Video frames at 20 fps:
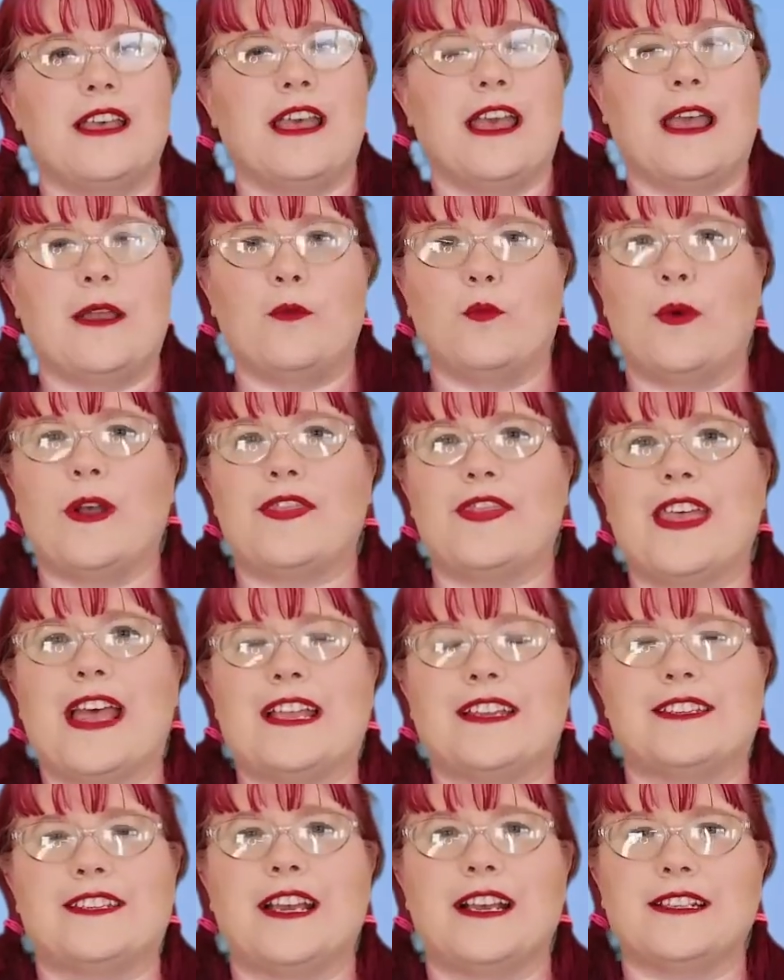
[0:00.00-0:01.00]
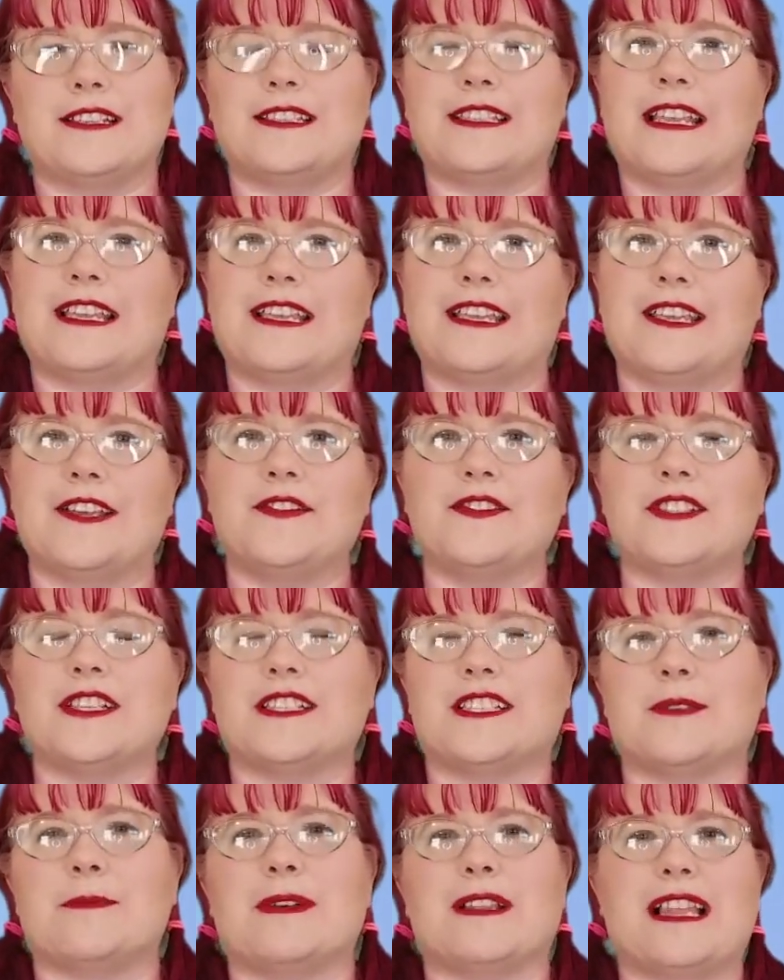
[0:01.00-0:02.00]
And what that does is it gives
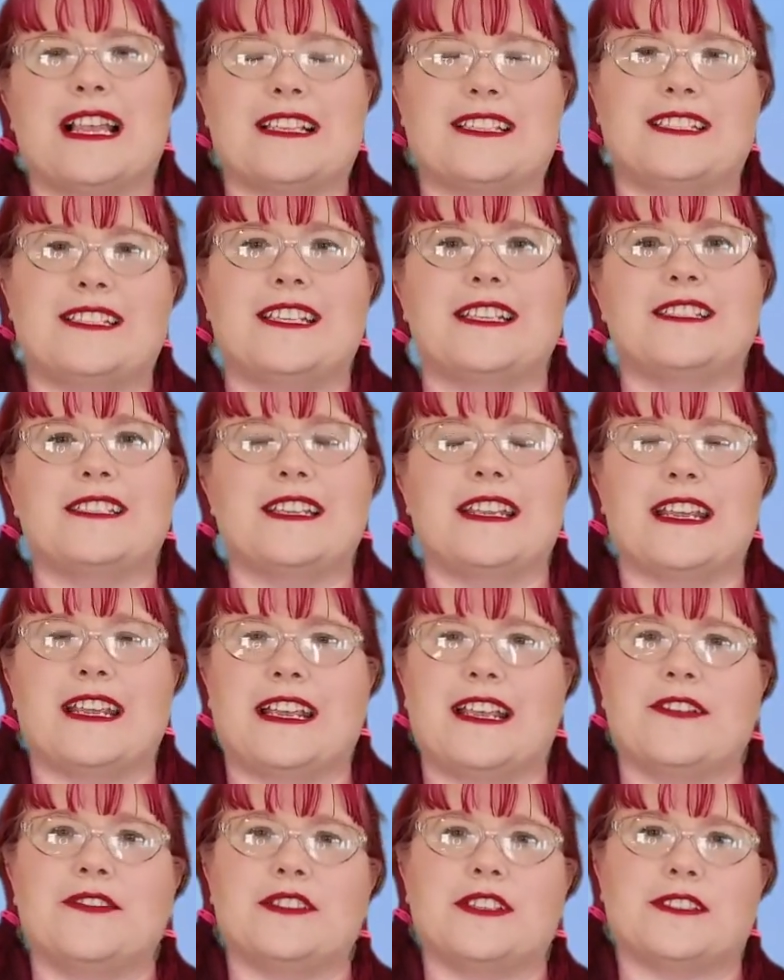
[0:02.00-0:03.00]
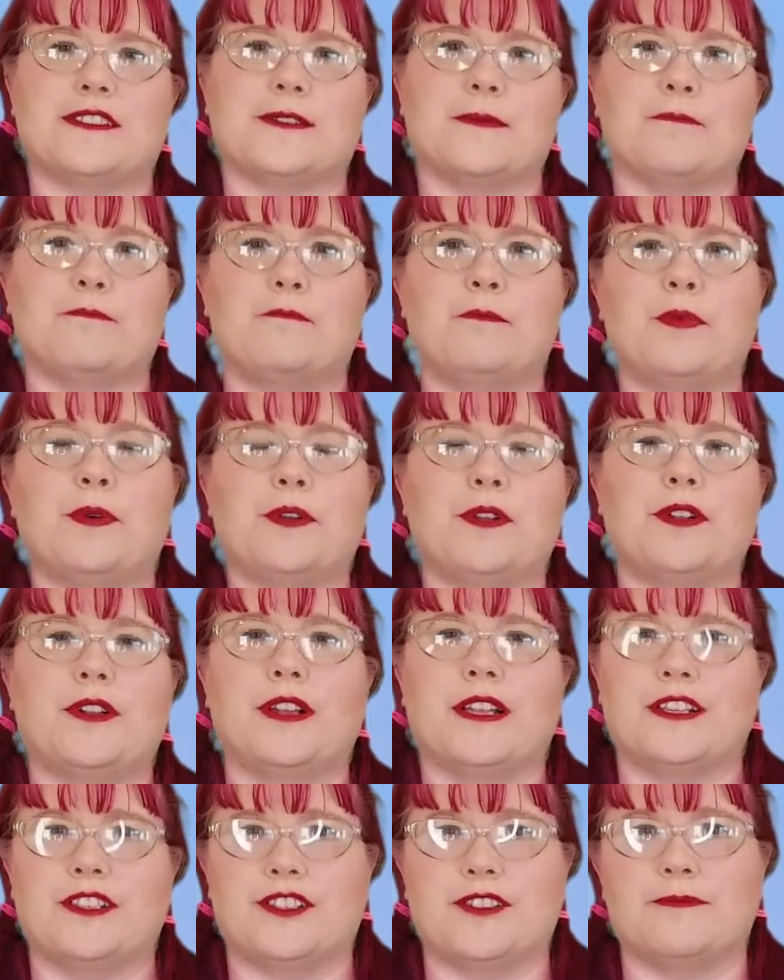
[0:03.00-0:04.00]
it some elasticity, it gives it some
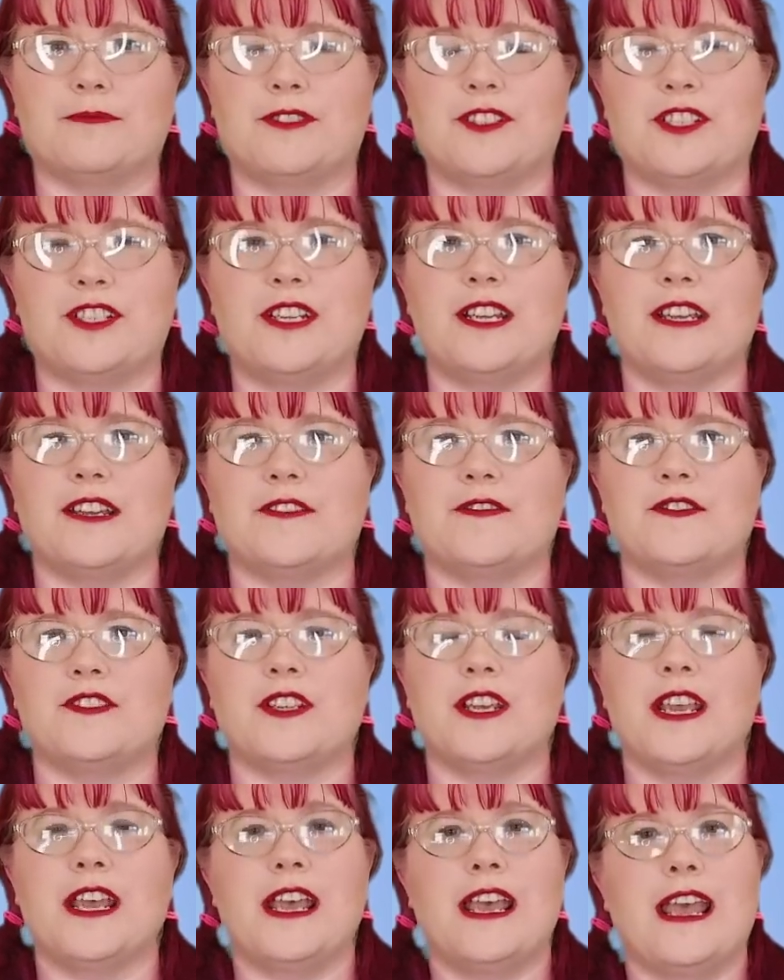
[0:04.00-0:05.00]
pull and some shift.